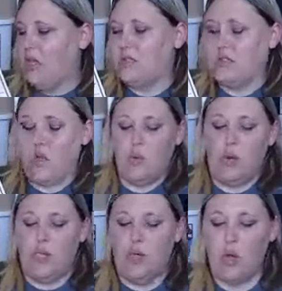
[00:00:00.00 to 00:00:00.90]
So
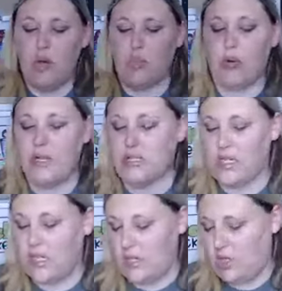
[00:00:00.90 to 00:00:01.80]
when you go to print
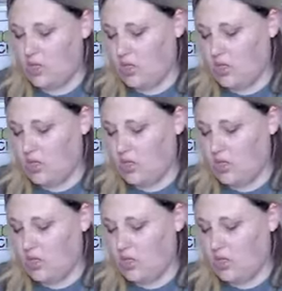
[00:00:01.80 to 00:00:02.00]
it,